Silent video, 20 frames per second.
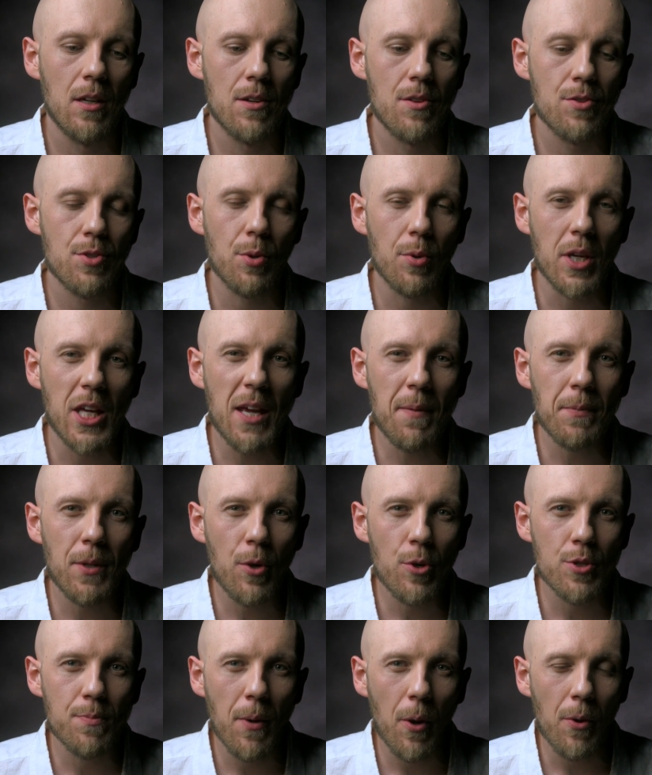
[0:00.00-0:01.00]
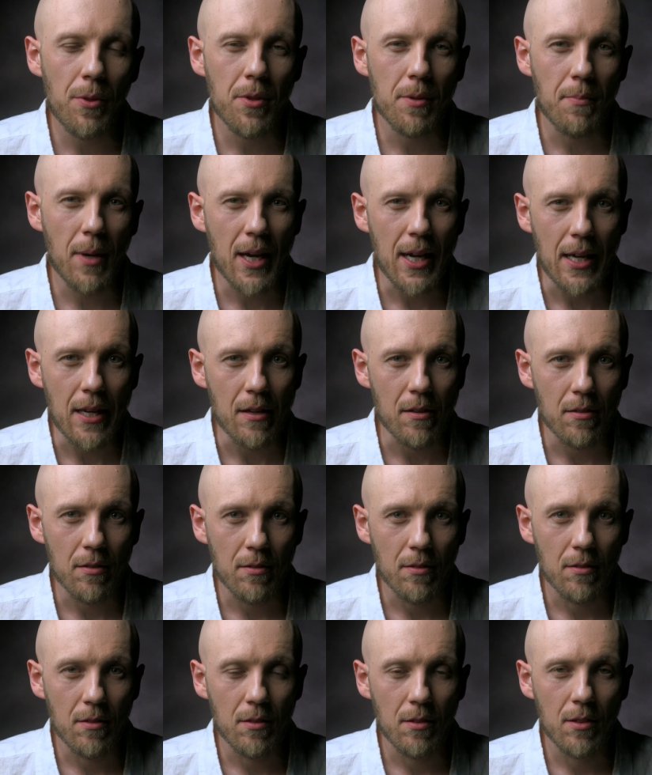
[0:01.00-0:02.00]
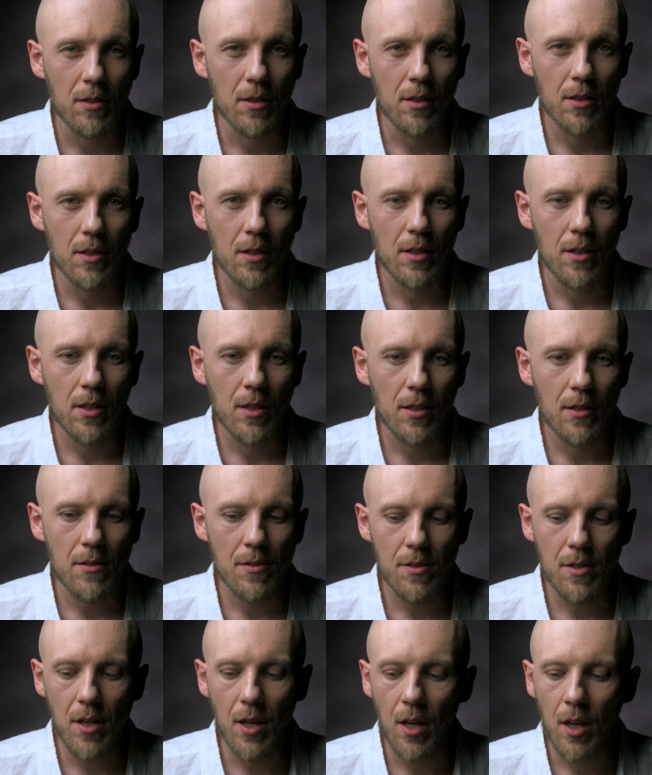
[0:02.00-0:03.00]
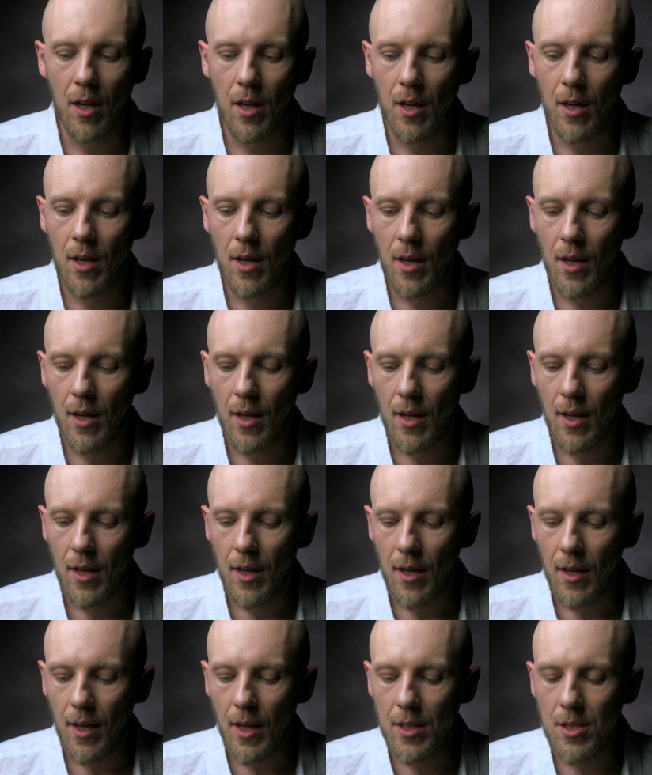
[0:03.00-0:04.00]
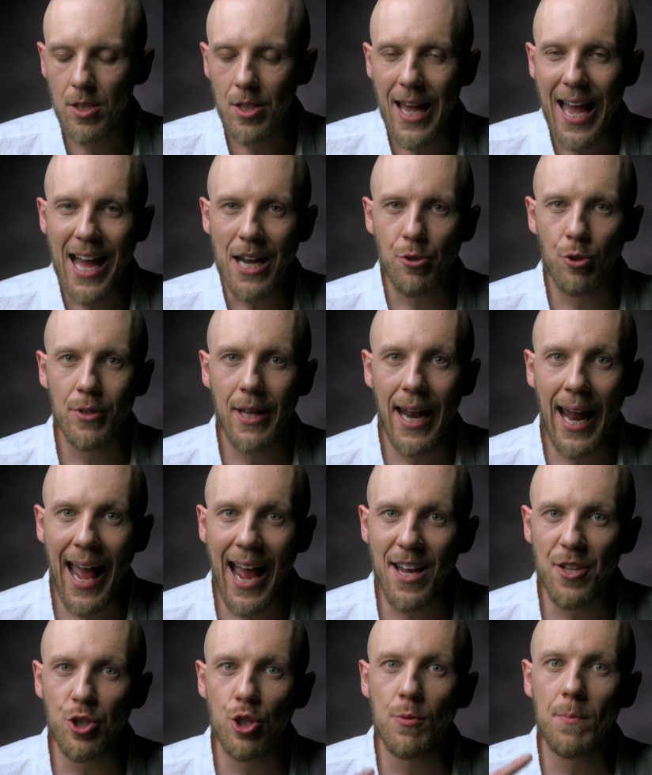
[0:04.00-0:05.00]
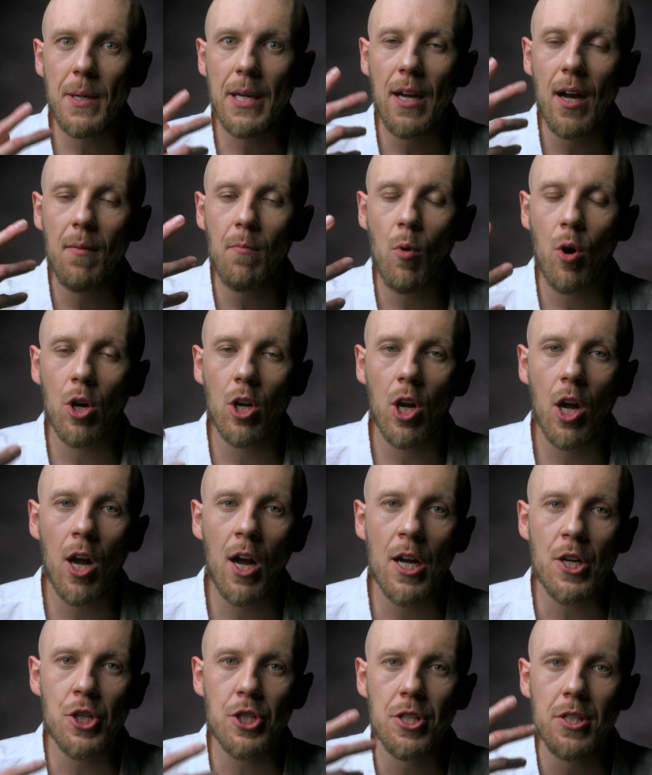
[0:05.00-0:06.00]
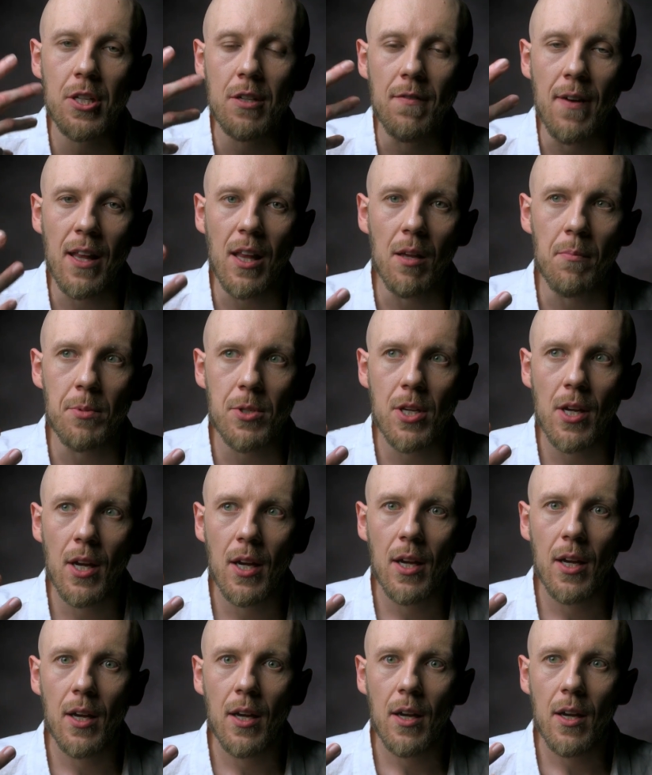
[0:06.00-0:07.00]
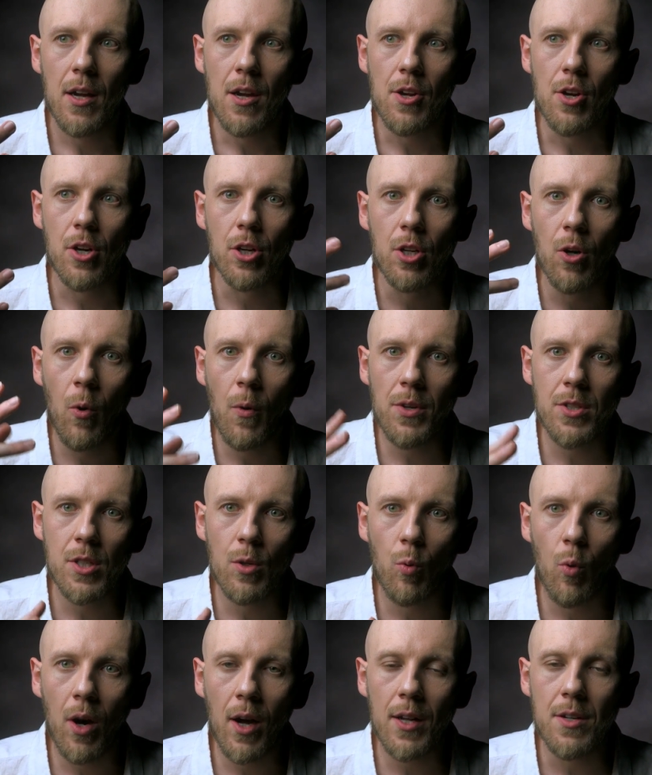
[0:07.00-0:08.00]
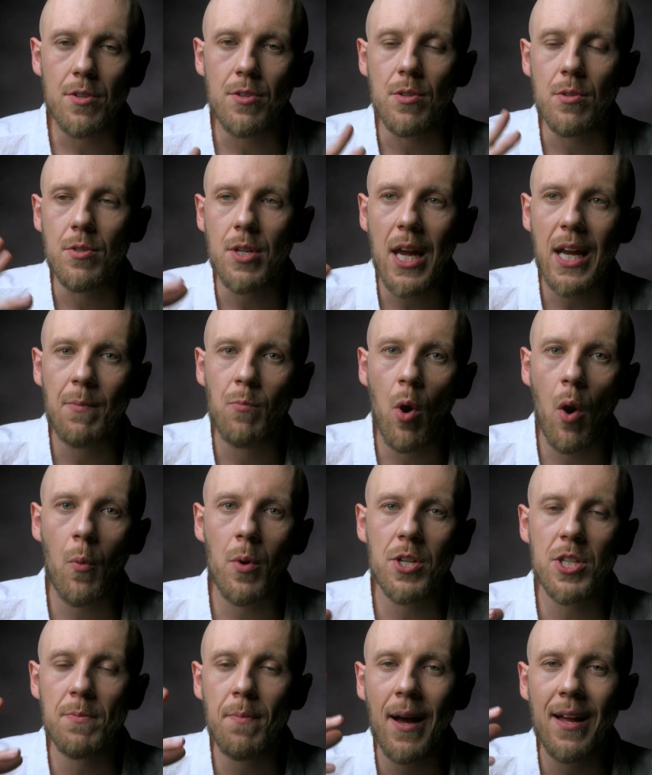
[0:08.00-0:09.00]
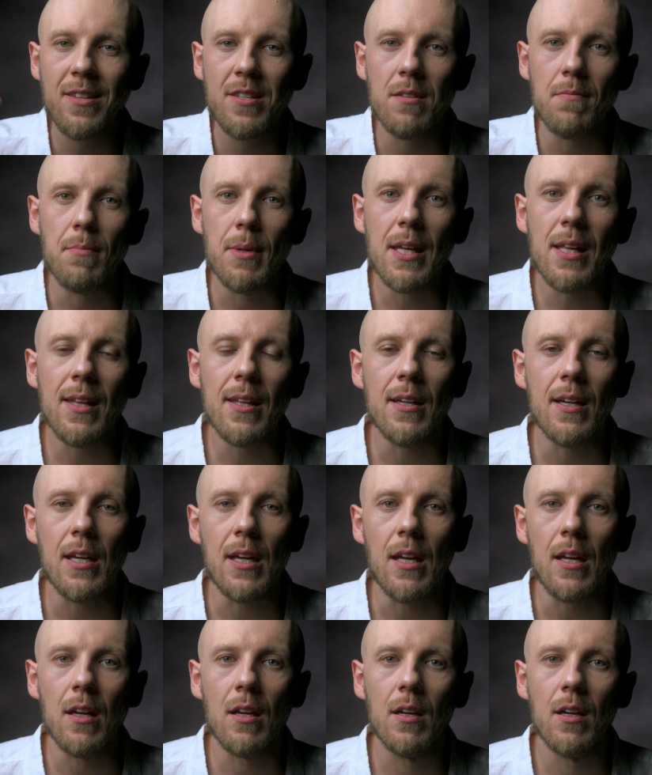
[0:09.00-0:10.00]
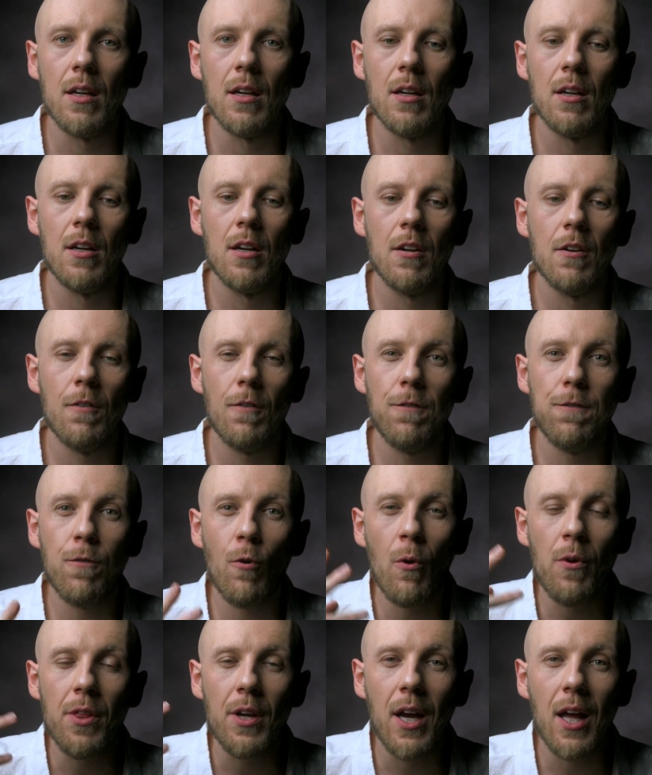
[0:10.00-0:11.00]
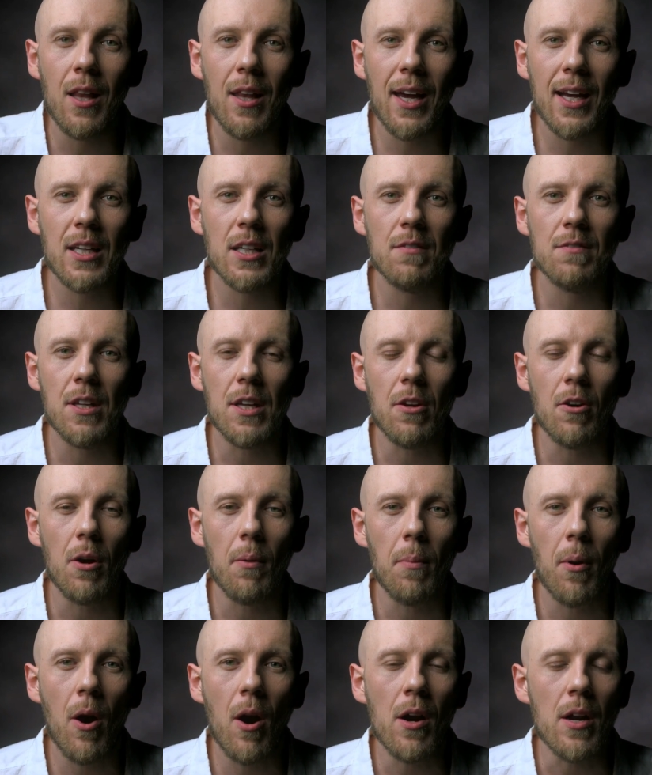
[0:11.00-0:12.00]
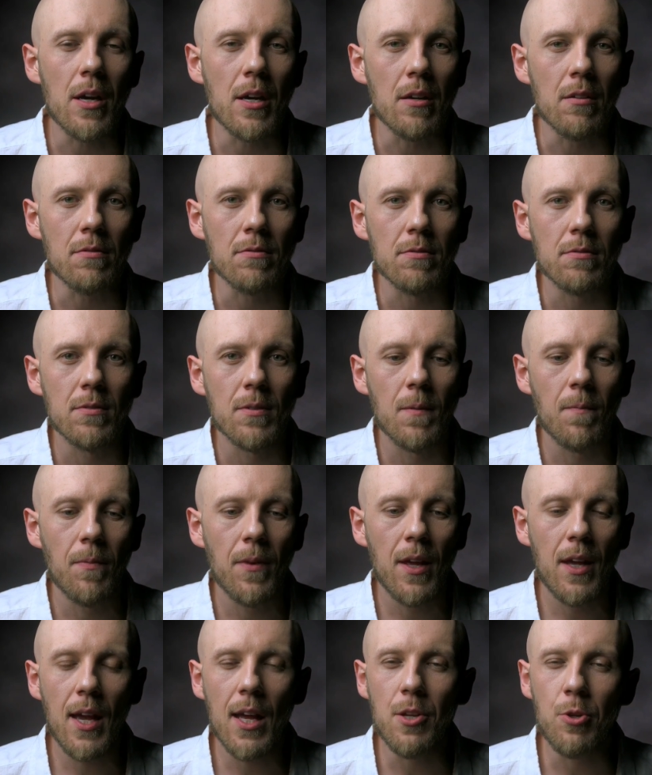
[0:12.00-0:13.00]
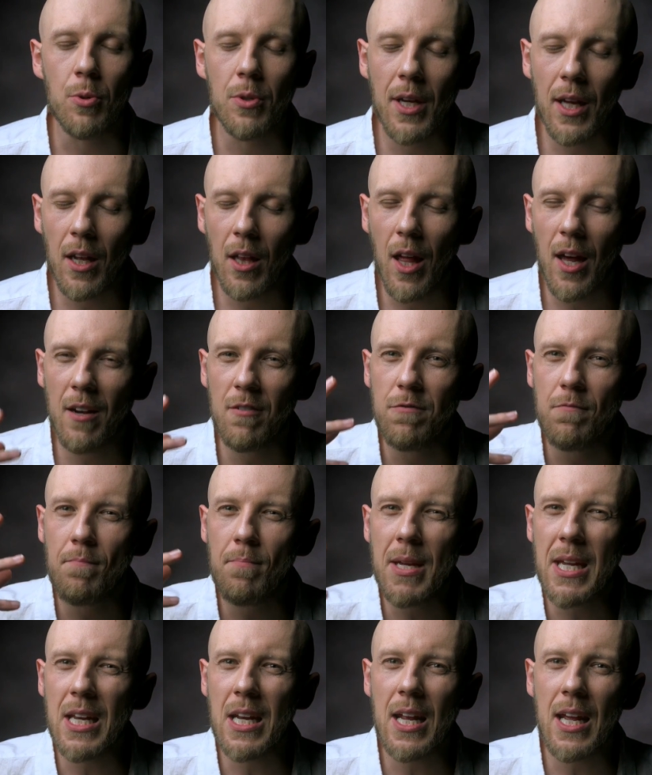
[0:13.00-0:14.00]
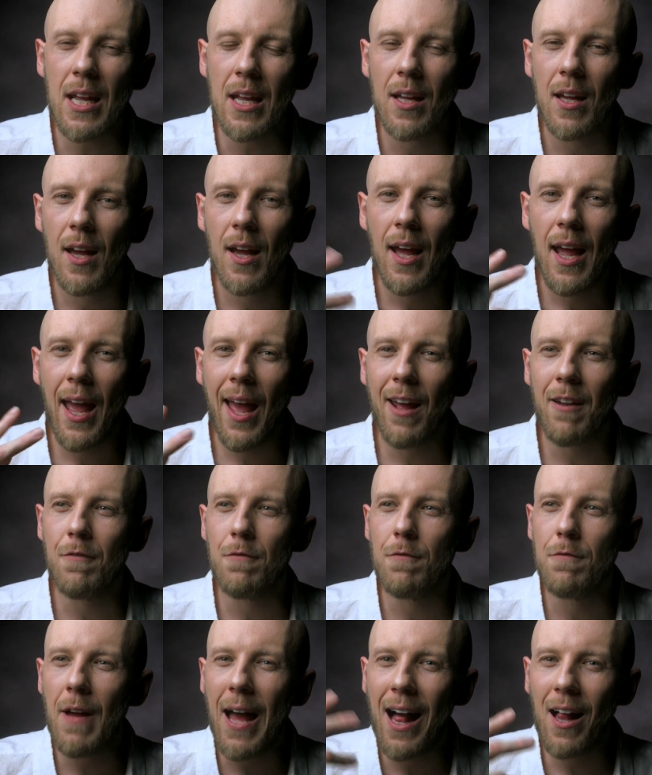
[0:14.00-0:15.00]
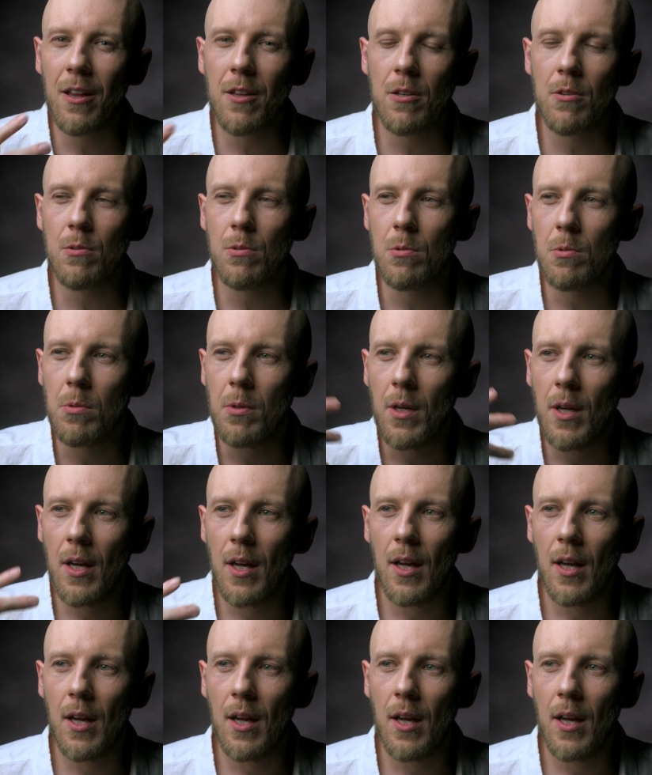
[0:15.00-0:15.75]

So keep those both in mind. See, it's natural that as you become more conscious and developed, you're going to want to take more responsibility for the collective that you're a part of. And you can get a lot of meaning and value